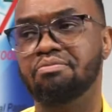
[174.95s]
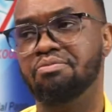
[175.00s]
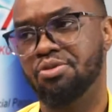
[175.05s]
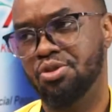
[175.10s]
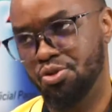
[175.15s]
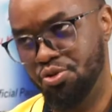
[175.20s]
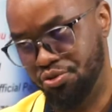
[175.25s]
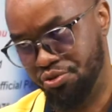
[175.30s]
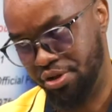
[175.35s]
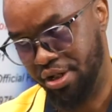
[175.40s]

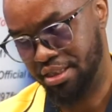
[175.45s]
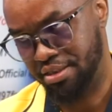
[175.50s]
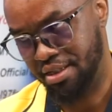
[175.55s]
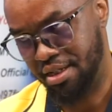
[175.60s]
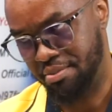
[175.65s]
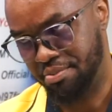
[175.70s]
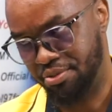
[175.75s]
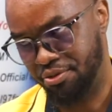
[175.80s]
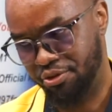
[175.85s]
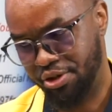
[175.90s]
You, for
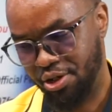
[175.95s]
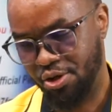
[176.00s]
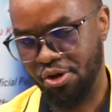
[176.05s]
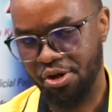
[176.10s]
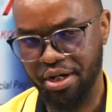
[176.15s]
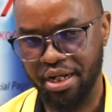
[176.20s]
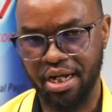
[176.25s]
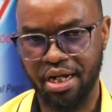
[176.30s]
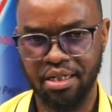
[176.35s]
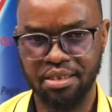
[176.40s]
example,
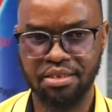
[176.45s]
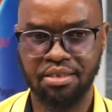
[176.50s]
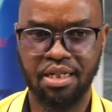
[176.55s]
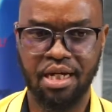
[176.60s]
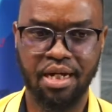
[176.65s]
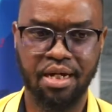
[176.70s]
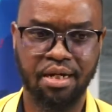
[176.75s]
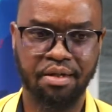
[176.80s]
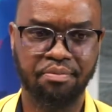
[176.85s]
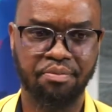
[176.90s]
recording a, a,
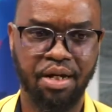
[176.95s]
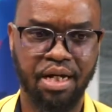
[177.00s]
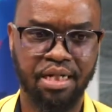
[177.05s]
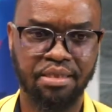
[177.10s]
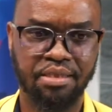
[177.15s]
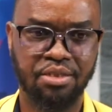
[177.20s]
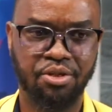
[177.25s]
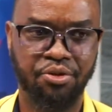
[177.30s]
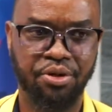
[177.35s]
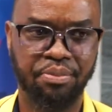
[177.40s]
uh, a
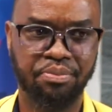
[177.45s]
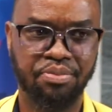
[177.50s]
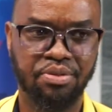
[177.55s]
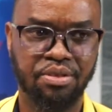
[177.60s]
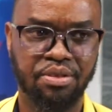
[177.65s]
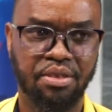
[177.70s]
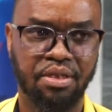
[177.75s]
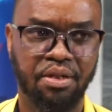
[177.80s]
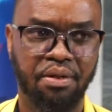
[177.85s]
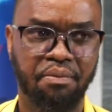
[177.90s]

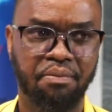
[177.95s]
script